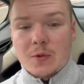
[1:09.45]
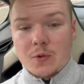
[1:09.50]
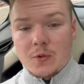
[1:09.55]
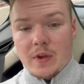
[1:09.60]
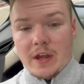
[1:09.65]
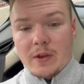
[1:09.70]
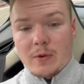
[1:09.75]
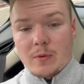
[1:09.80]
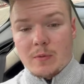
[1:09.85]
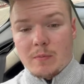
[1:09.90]

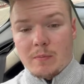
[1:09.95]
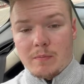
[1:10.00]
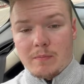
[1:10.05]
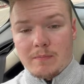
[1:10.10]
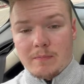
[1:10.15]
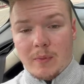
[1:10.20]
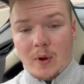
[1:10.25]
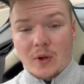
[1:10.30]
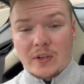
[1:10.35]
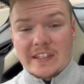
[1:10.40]
how
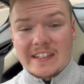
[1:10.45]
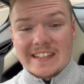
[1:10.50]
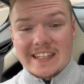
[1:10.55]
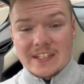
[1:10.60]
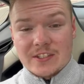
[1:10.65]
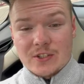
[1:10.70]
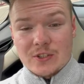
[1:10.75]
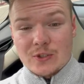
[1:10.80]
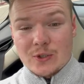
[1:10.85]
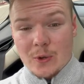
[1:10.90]
porn
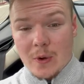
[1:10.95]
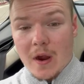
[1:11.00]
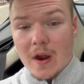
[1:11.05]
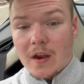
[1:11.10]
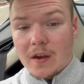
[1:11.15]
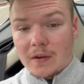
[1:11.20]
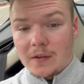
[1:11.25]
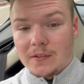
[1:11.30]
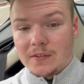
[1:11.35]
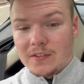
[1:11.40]
addicted you
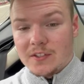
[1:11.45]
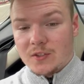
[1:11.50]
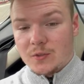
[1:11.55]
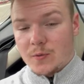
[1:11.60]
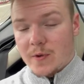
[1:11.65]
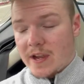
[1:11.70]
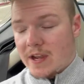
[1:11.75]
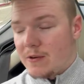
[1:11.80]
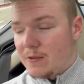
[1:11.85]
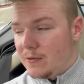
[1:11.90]
are as
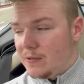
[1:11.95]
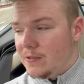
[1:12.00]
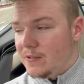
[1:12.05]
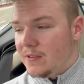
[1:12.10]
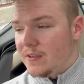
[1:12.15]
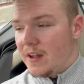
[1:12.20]
well.